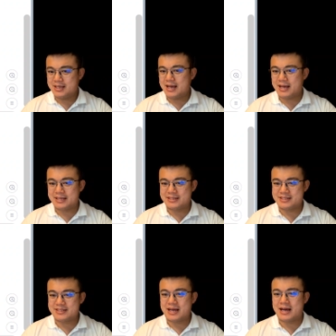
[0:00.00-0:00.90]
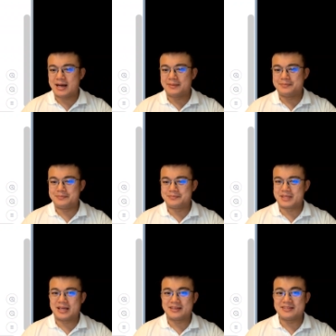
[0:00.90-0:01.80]
And um,
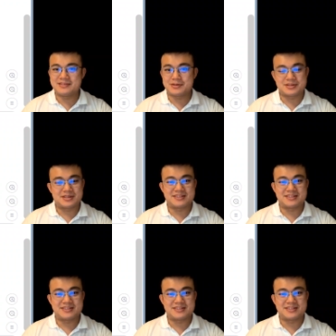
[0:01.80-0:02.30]
uh, this is also